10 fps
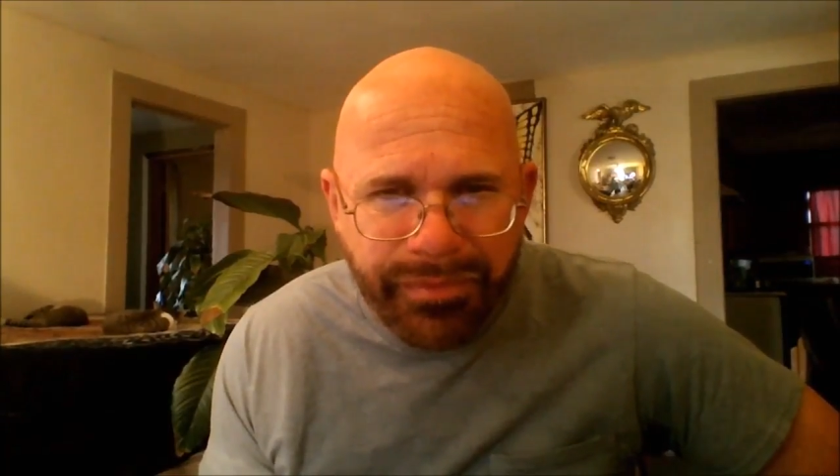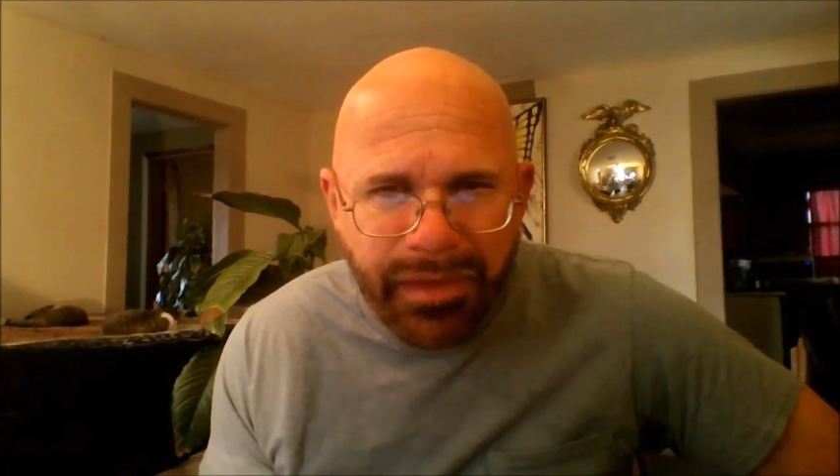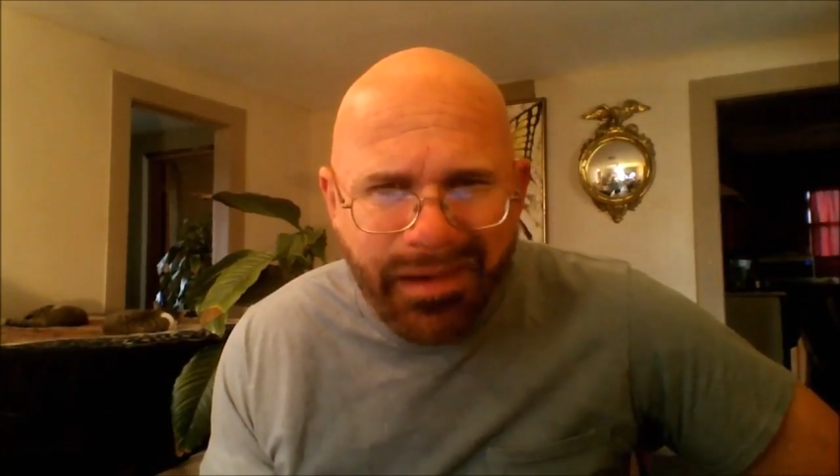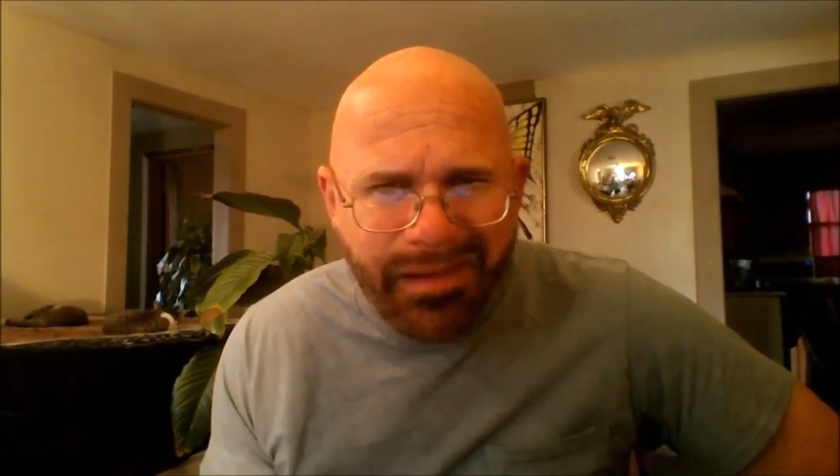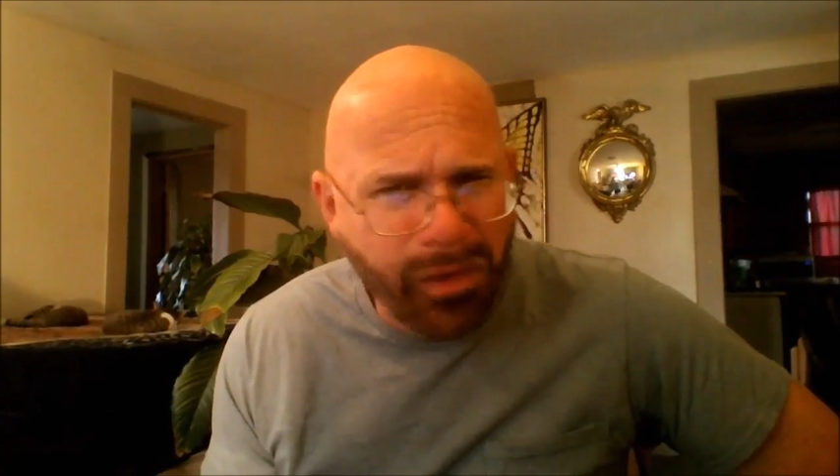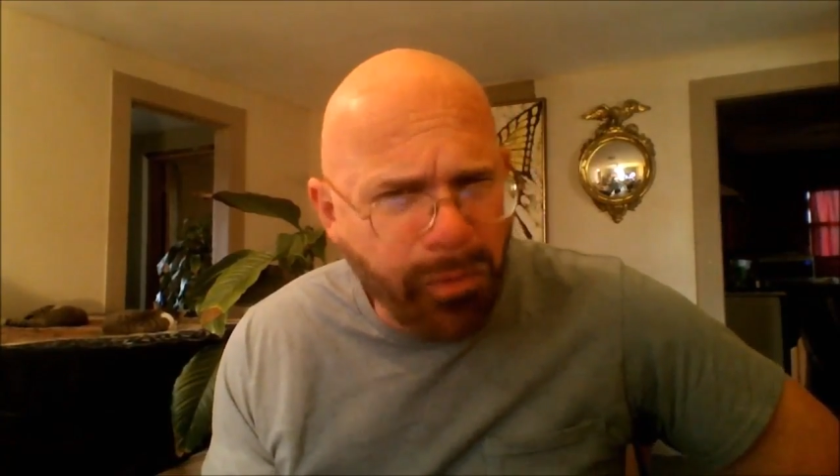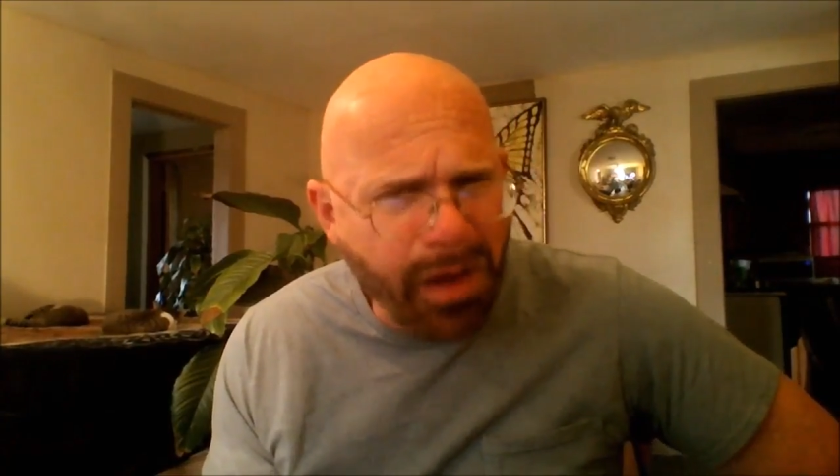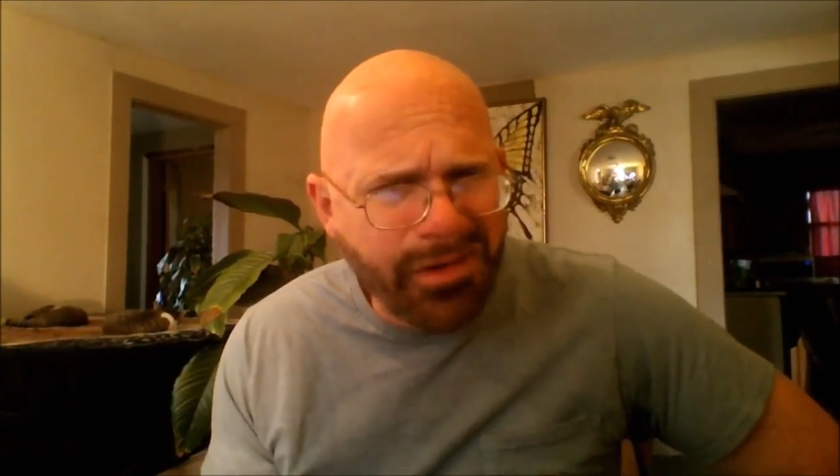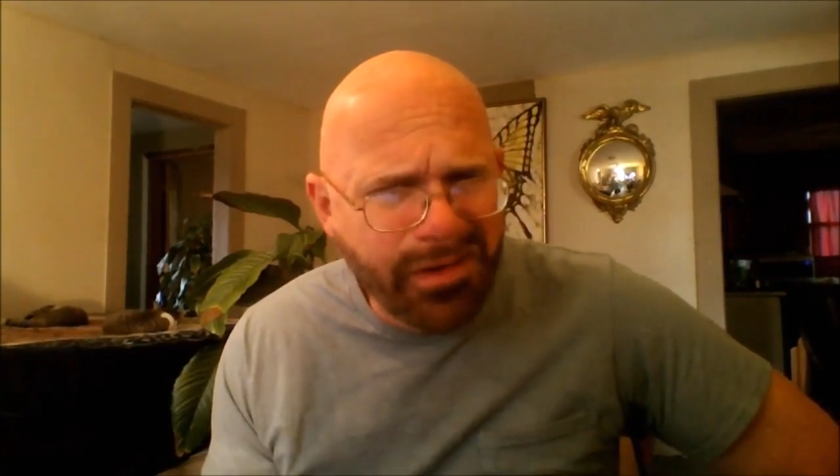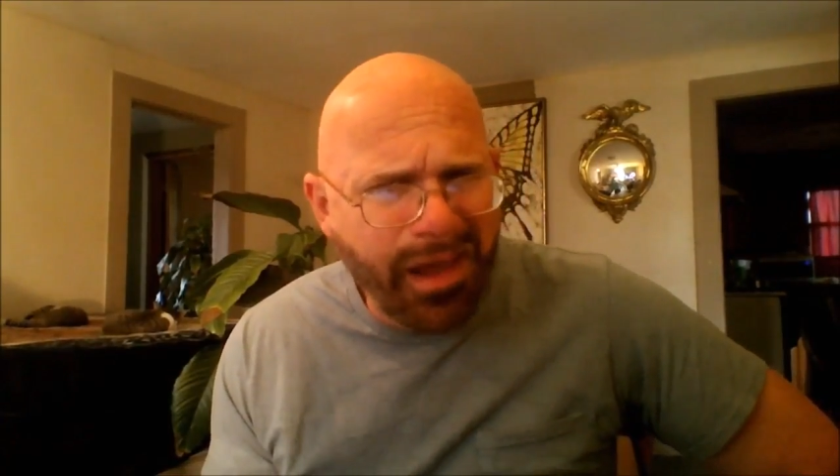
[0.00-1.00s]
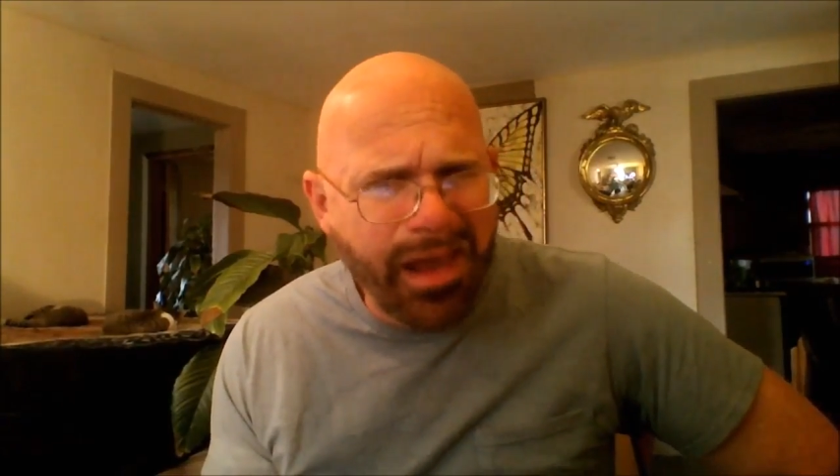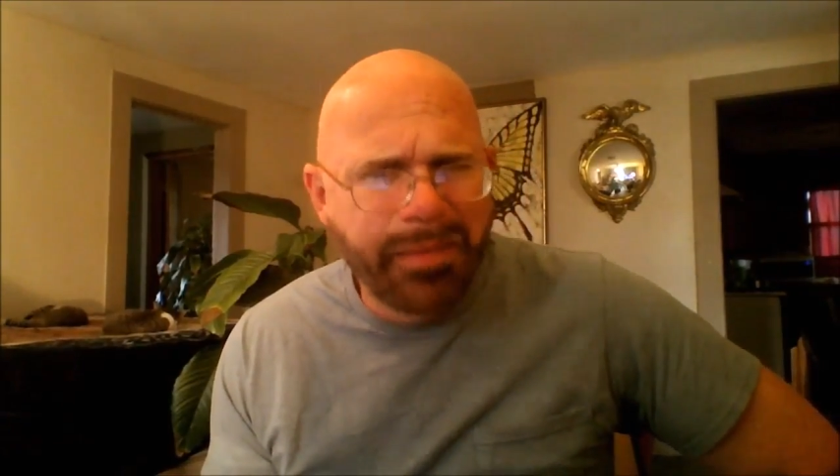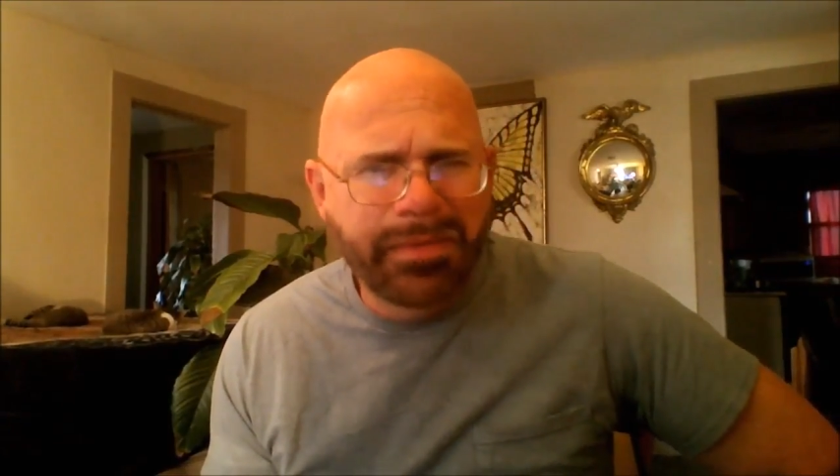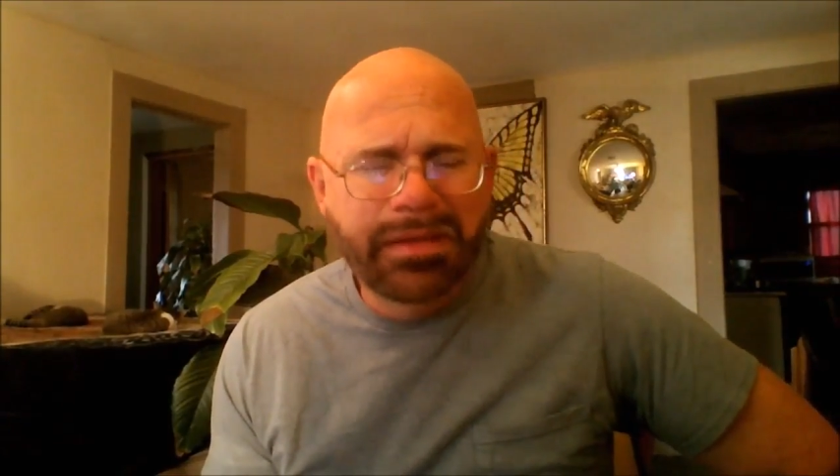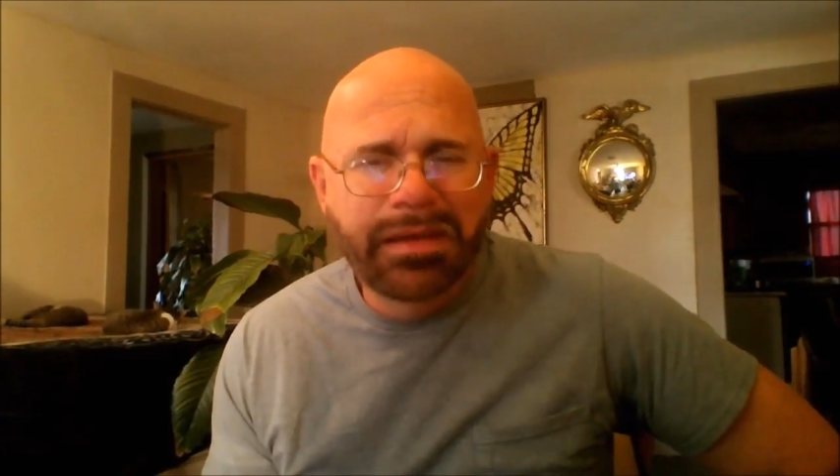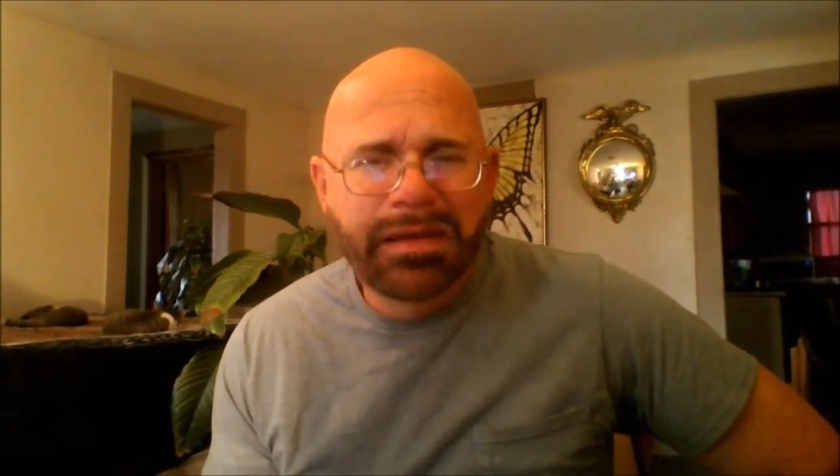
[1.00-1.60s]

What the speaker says: until modern times